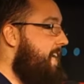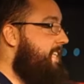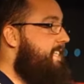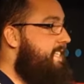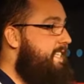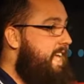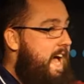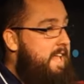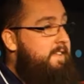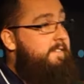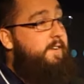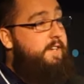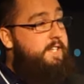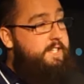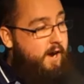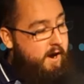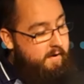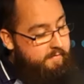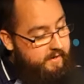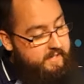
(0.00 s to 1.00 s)
stands for
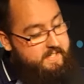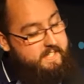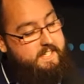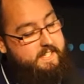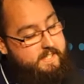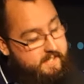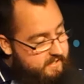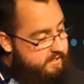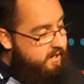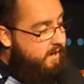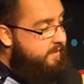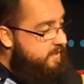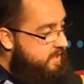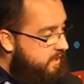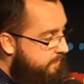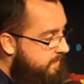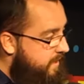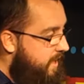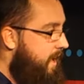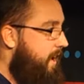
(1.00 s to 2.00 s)
surface, as in the surface of
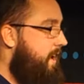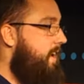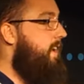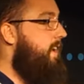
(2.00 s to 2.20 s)
something.